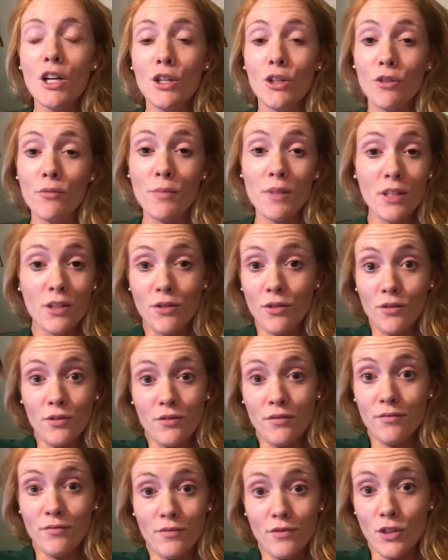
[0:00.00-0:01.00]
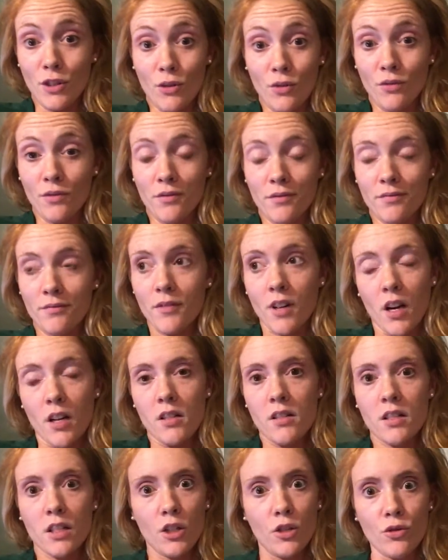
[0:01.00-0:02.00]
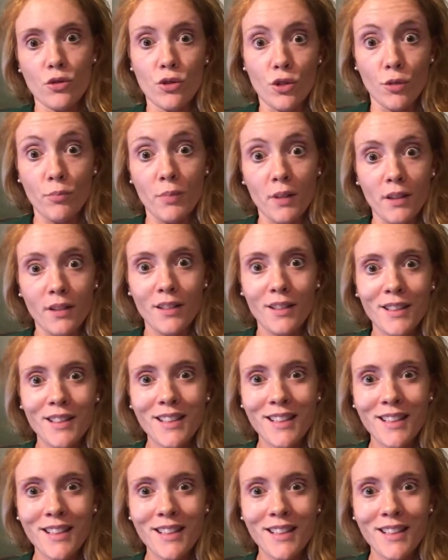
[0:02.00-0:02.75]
You're honestly, you're stupid.